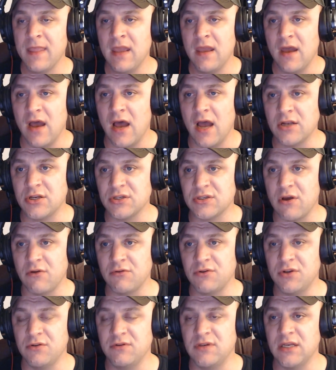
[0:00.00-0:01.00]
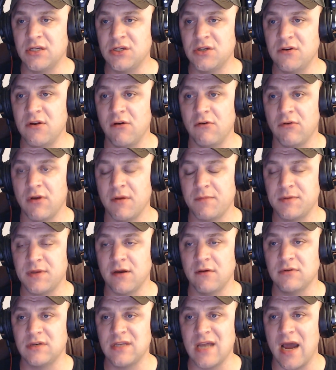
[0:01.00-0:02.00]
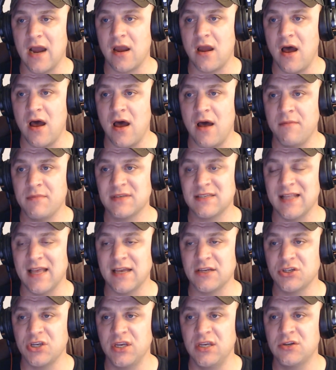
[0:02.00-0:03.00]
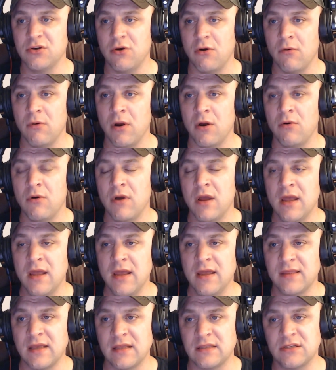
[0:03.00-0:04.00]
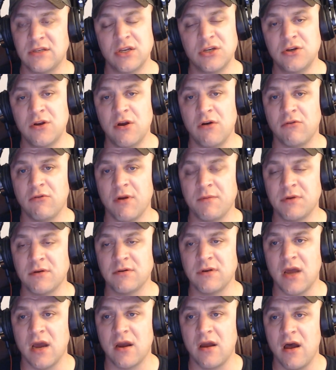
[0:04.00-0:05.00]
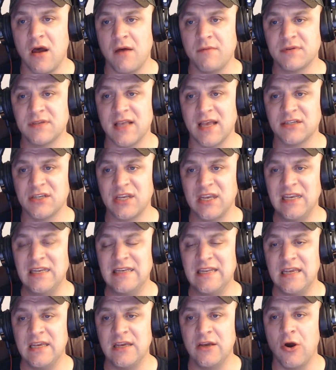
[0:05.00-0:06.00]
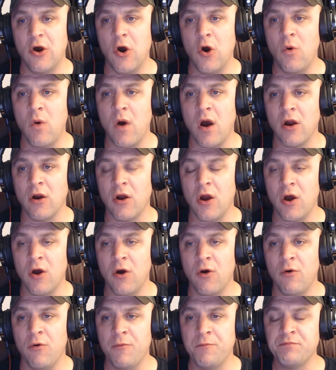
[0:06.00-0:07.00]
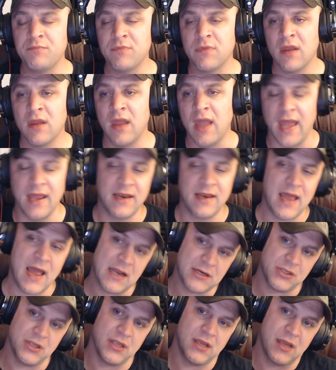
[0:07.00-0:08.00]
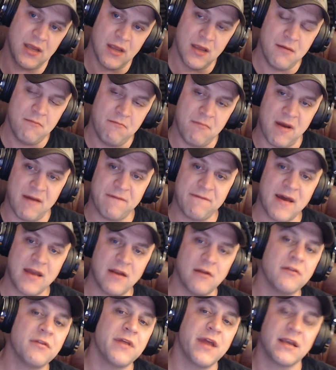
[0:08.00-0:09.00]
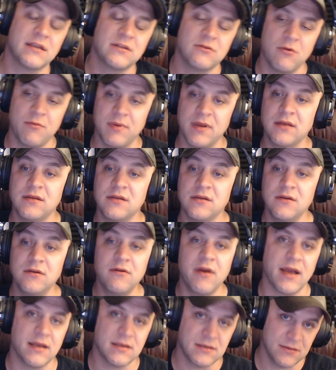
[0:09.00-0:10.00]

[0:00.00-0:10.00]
Just go to didyouknowcrypto.com/eToro. That's didyouknowcrypto.com/eToro. And actually, my final thanks will be to you guys,